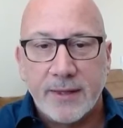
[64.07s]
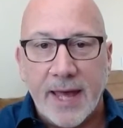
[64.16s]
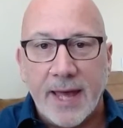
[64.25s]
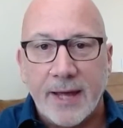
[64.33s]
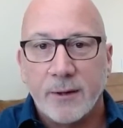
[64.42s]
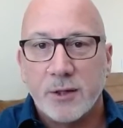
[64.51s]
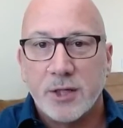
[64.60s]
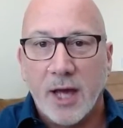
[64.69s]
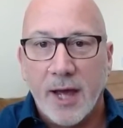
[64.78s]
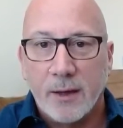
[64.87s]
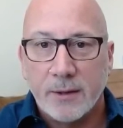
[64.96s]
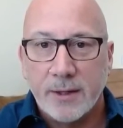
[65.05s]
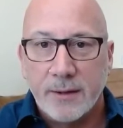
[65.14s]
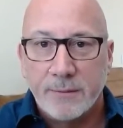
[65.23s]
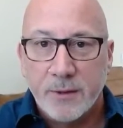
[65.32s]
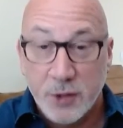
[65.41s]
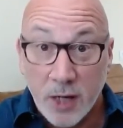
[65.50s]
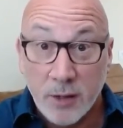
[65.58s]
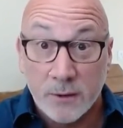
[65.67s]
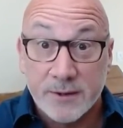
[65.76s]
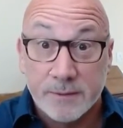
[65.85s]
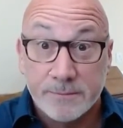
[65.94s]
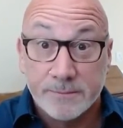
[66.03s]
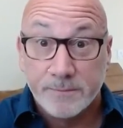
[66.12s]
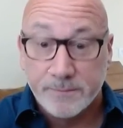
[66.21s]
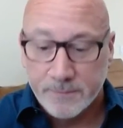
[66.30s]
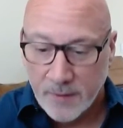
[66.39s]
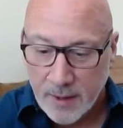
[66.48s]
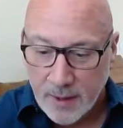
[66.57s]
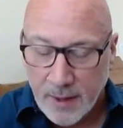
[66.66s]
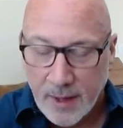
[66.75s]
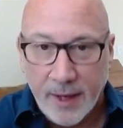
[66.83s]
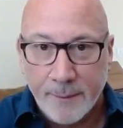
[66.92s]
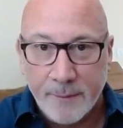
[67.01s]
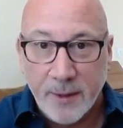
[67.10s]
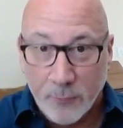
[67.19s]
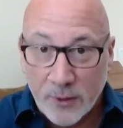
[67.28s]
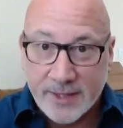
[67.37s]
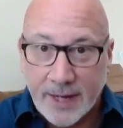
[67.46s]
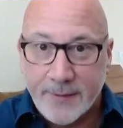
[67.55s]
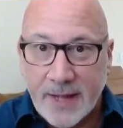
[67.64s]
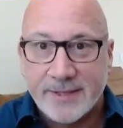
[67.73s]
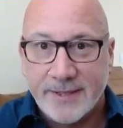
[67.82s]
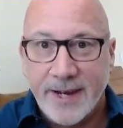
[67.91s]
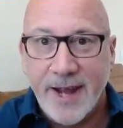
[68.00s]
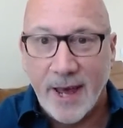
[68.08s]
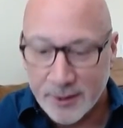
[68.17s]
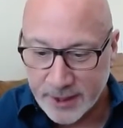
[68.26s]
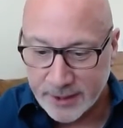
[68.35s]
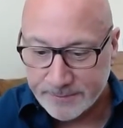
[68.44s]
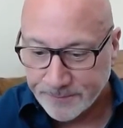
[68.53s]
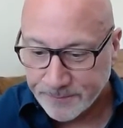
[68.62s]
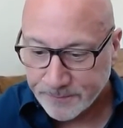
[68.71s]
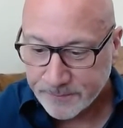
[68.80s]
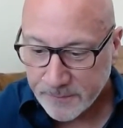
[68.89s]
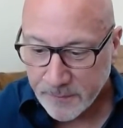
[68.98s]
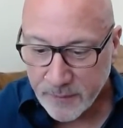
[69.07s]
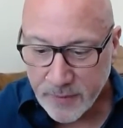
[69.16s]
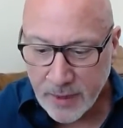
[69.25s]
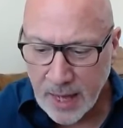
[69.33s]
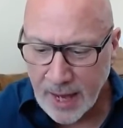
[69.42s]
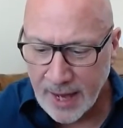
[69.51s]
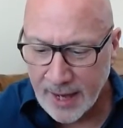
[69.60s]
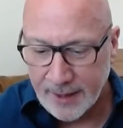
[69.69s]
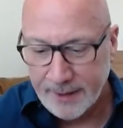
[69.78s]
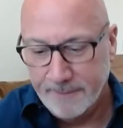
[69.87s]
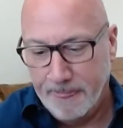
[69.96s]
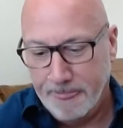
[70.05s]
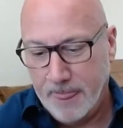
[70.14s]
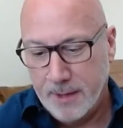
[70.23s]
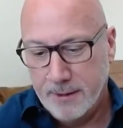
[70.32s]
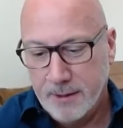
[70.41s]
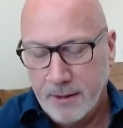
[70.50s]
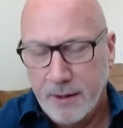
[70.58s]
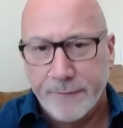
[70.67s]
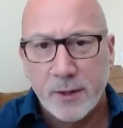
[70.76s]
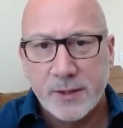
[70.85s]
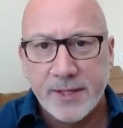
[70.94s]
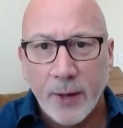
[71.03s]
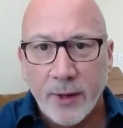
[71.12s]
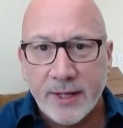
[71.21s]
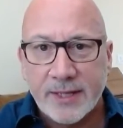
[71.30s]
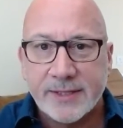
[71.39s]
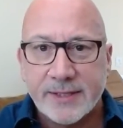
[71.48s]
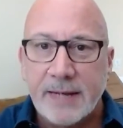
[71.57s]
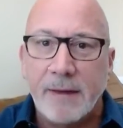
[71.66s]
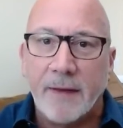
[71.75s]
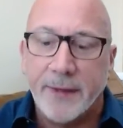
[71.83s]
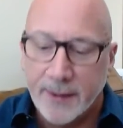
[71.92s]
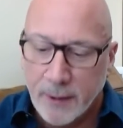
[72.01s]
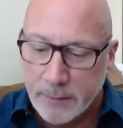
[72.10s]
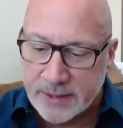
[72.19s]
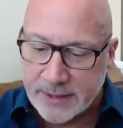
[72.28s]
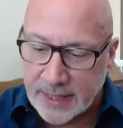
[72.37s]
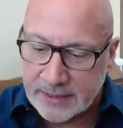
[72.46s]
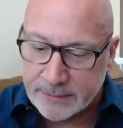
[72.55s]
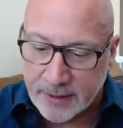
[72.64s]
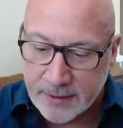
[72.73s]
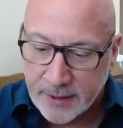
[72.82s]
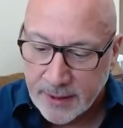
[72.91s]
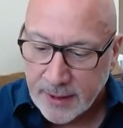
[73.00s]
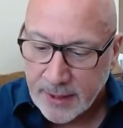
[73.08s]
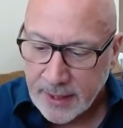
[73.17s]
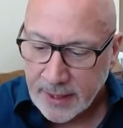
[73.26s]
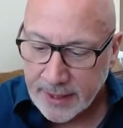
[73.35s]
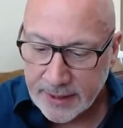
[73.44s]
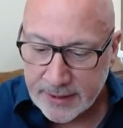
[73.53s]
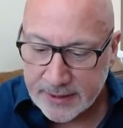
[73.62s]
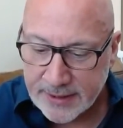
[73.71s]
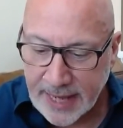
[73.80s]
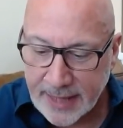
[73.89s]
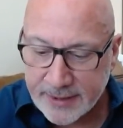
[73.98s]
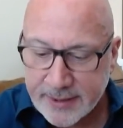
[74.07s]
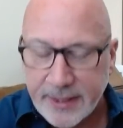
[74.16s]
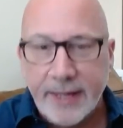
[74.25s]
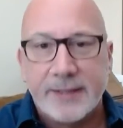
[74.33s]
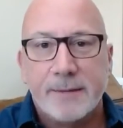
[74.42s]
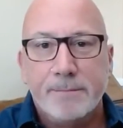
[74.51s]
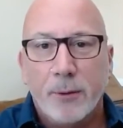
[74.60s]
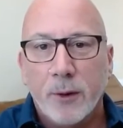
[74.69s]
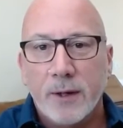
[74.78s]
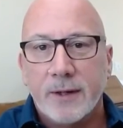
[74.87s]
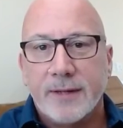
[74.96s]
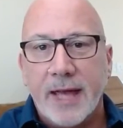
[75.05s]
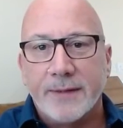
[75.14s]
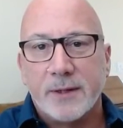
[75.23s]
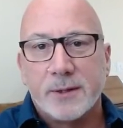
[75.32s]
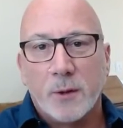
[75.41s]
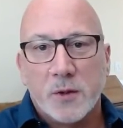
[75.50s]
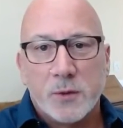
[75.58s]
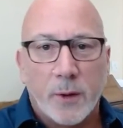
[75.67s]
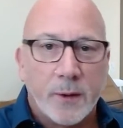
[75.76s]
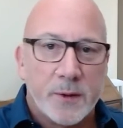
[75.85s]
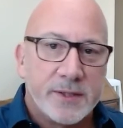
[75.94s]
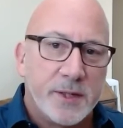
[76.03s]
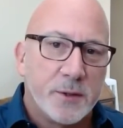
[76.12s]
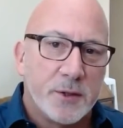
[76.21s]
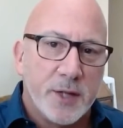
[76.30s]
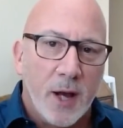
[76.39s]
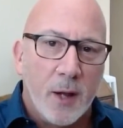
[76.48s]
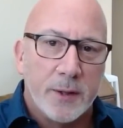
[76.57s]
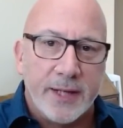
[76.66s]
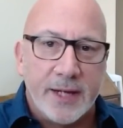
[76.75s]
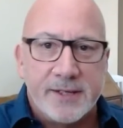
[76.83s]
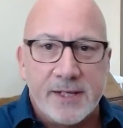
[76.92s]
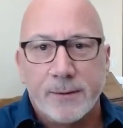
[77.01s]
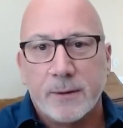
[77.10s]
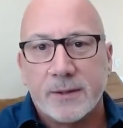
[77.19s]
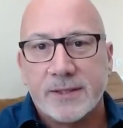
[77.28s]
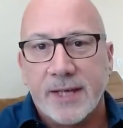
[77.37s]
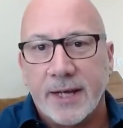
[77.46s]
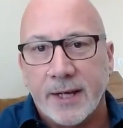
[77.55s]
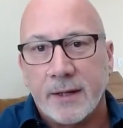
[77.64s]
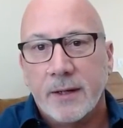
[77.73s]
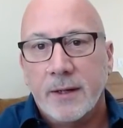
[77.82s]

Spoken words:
that your child juggles. And once again, that's an analogy. First thing I want to state about the in-home assessment is that it's important that the social worker sees your child in a typical setting,